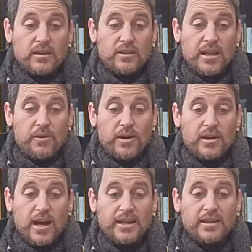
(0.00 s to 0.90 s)
now we're
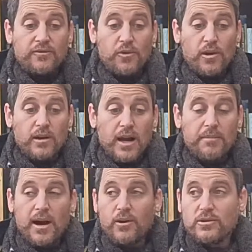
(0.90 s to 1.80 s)
94.
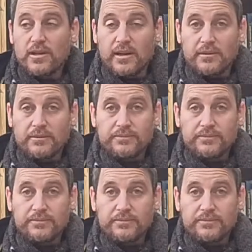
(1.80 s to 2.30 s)
Amar Kuzari.